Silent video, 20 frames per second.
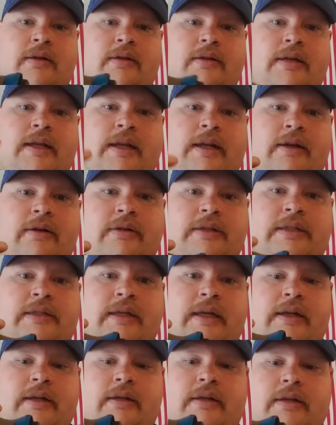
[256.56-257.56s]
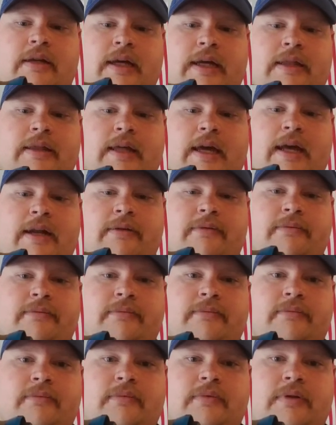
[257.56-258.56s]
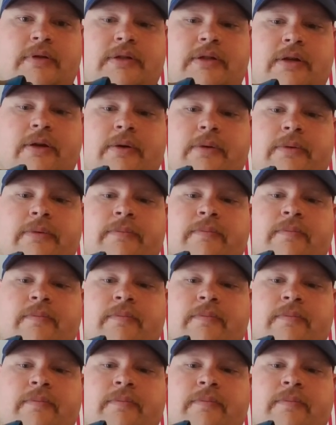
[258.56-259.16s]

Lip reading: and it'll sit like that. So